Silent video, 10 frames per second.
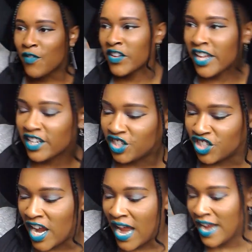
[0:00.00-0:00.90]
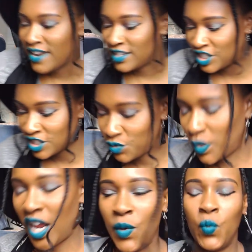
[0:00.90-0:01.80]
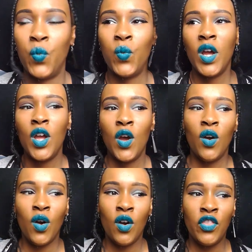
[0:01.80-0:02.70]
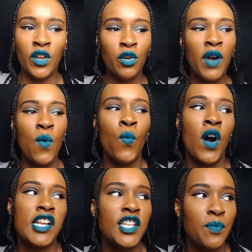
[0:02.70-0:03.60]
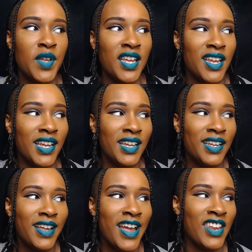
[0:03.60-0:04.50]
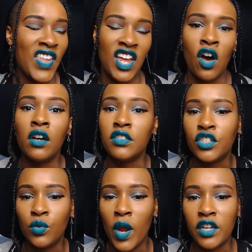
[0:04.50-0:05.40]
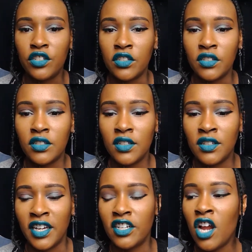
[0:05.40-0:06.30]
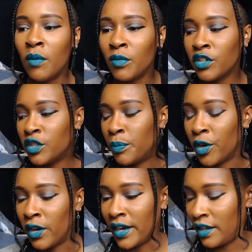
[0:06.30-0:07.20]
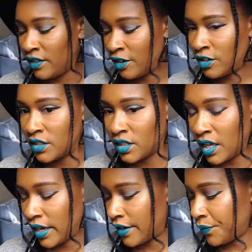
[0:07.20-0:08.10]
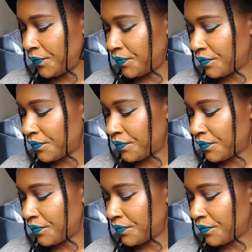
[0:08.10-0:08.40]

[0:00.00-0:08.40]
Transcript: I feel like Jay is just they're who I want to be in like all situations. Like Tumblr is burning and they're just like